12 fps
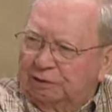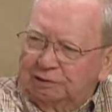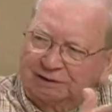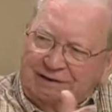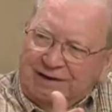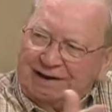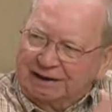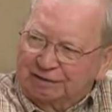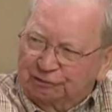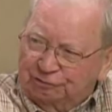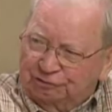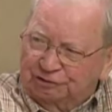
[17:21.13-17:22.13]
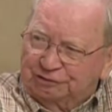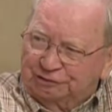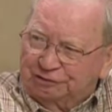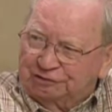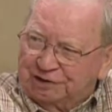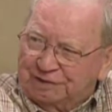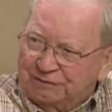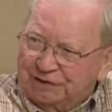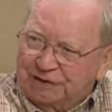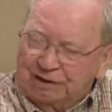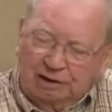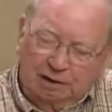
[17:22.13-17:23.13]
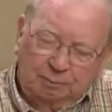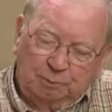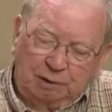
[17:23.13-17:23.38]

that can handle six or seven. Right.